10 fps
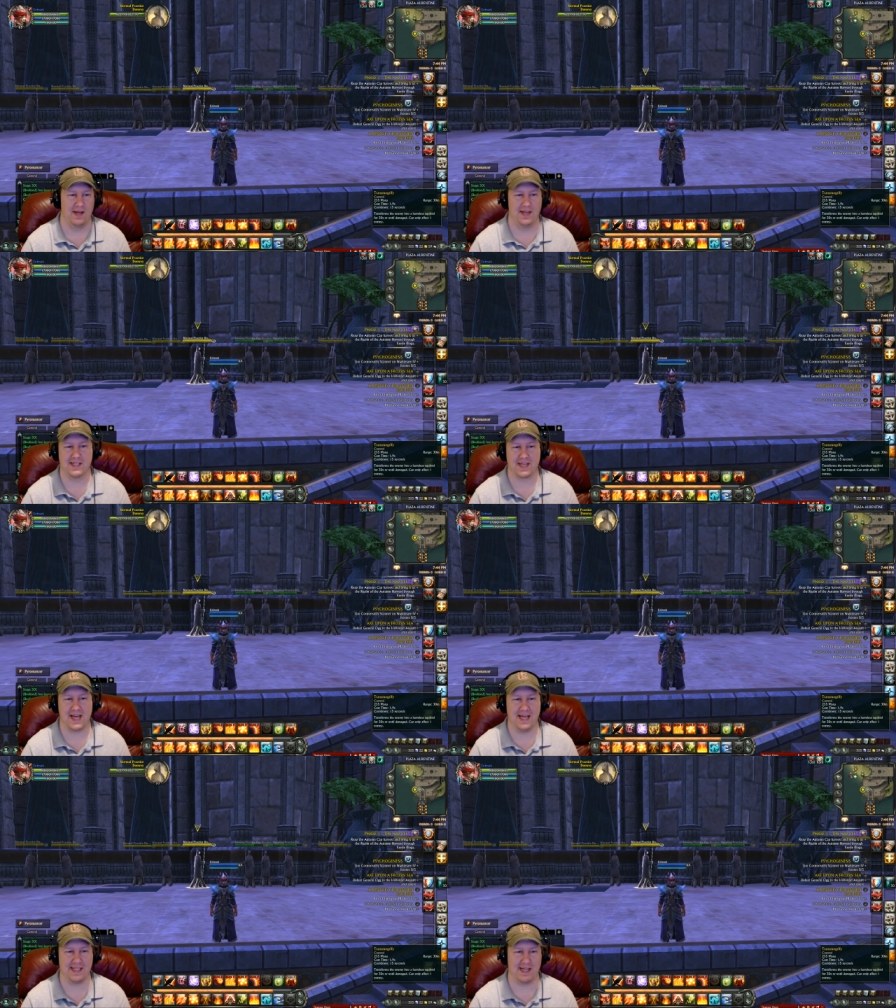it's a
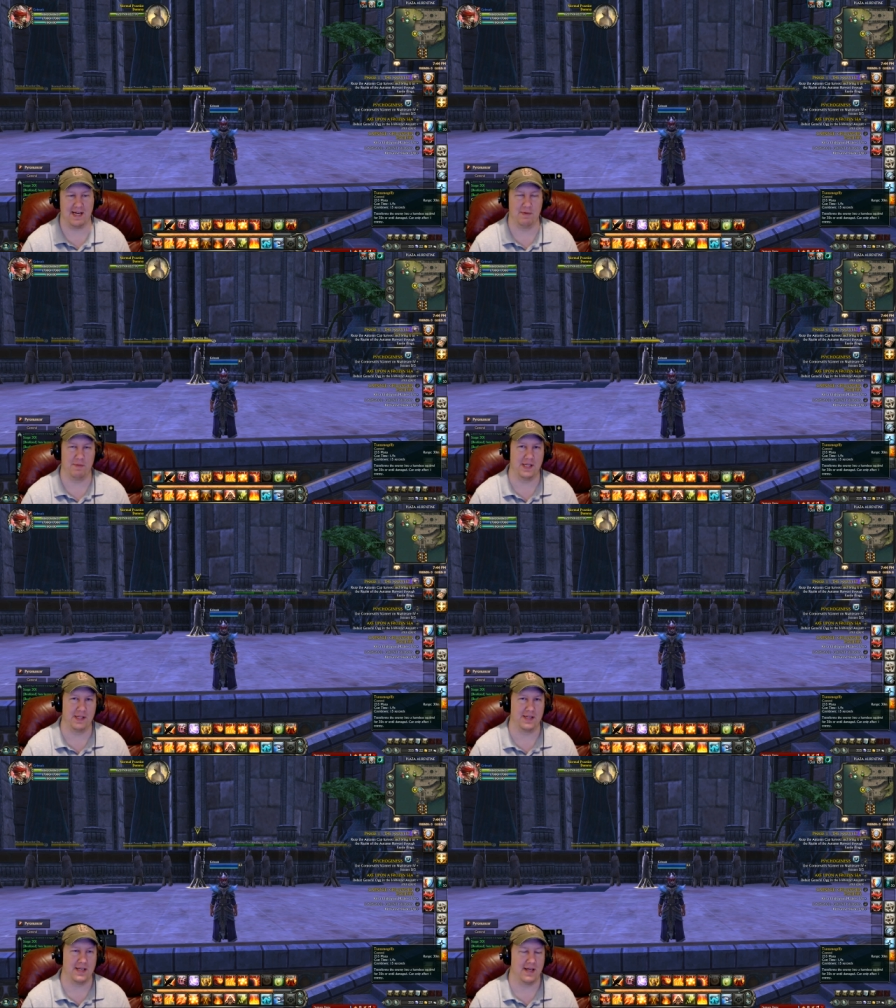cast time
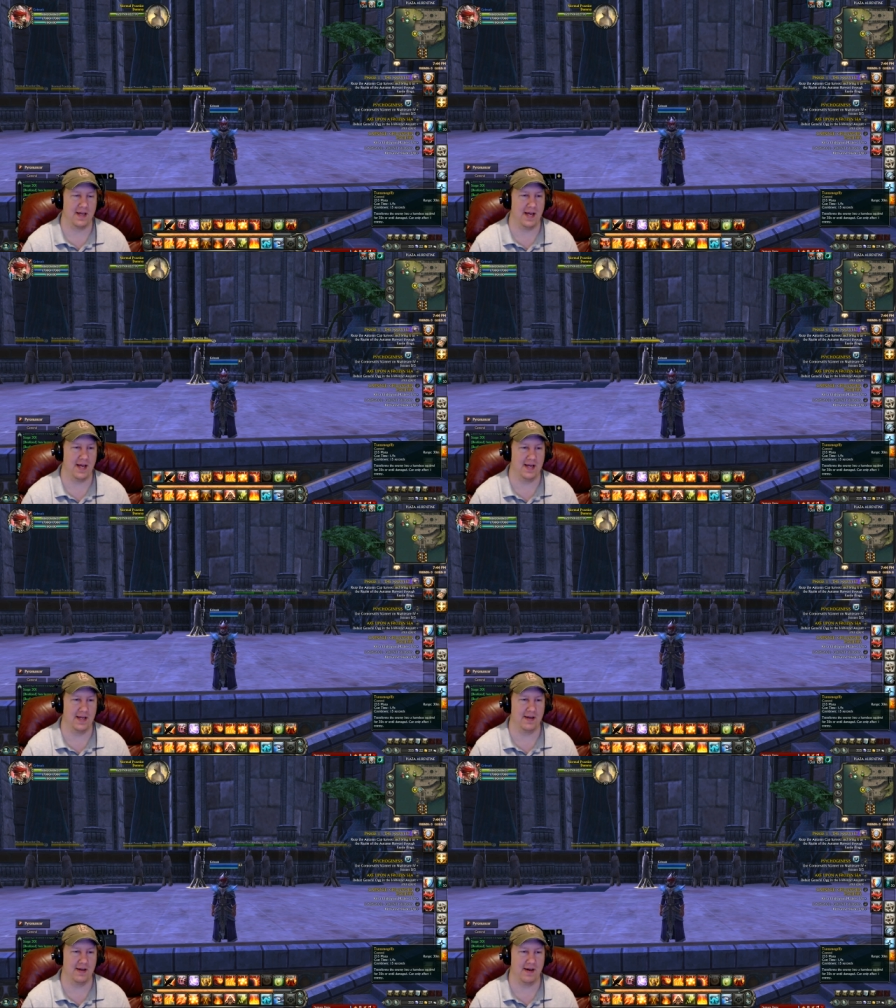ability, and